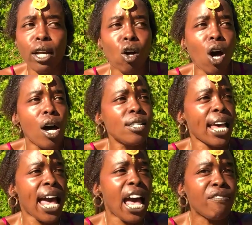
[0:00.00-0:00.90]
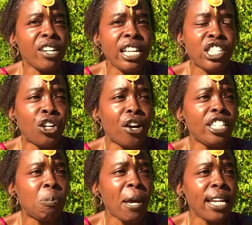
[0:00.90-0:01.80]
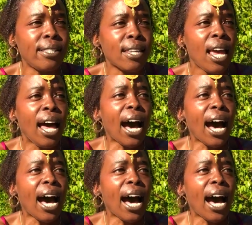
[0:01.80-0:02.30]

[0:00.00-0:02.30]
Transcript: It caused a heaviness in our space.